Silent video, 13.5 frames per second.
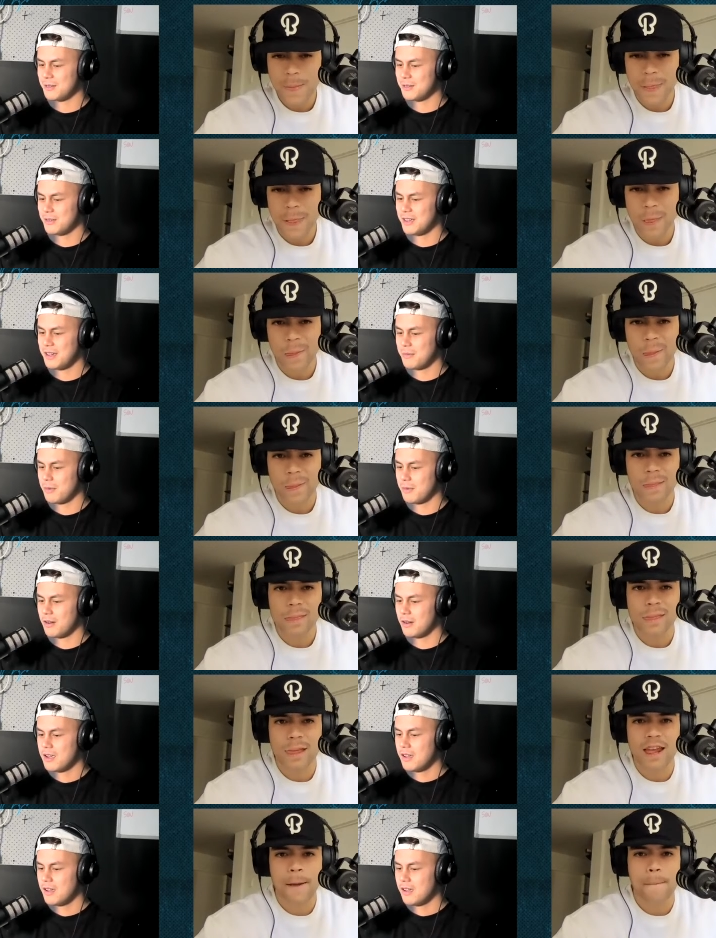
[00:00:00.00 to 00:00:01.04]
Speaker 1: do that,
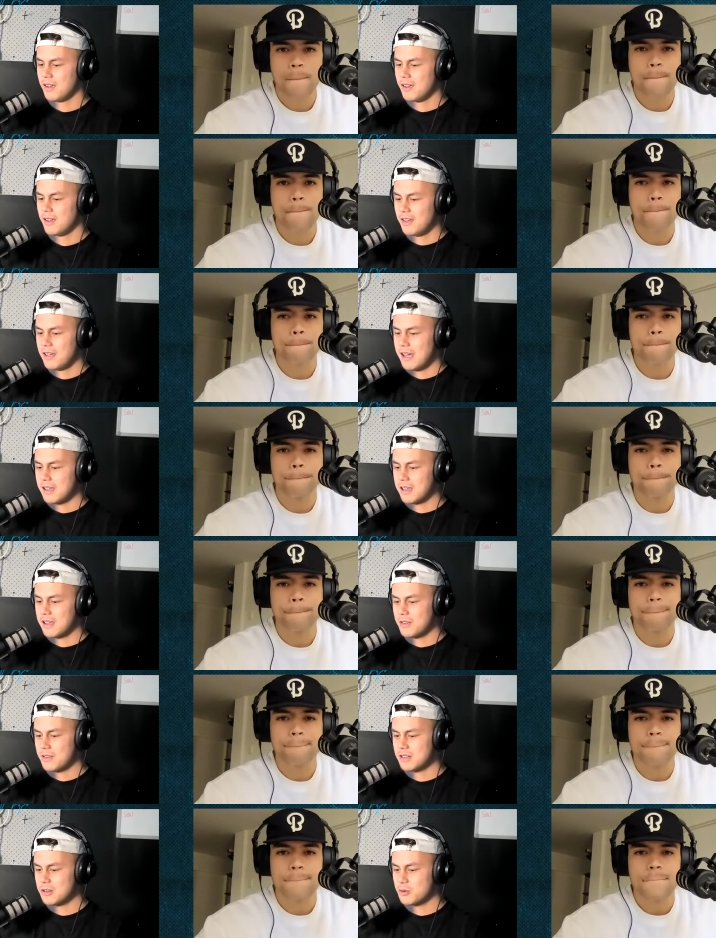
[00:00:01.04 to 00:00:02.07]
bro. Hey, give
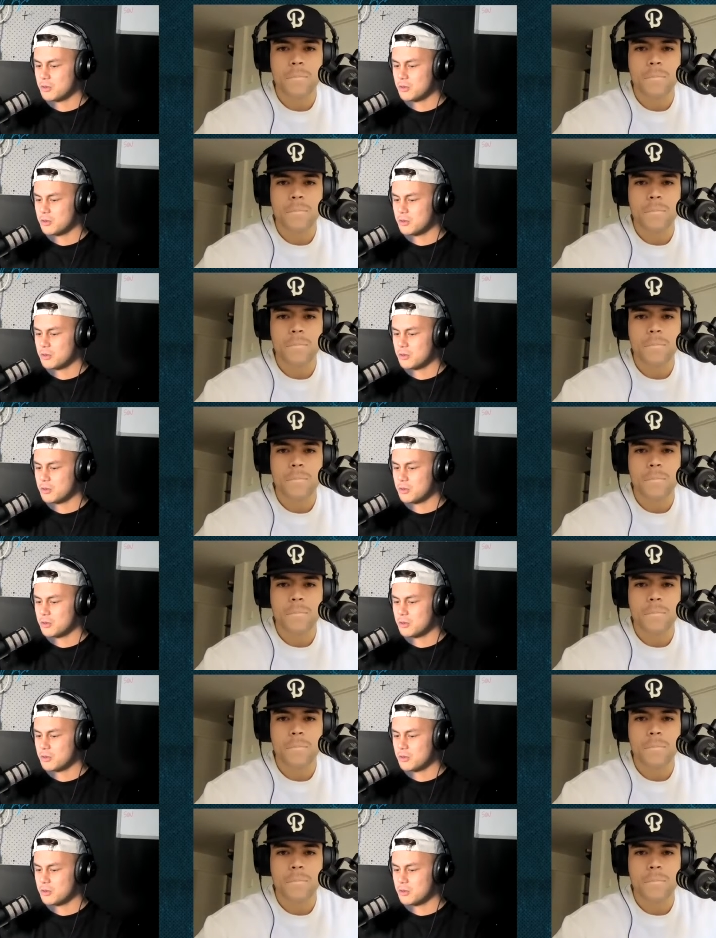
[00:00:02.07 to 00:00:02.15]
us a little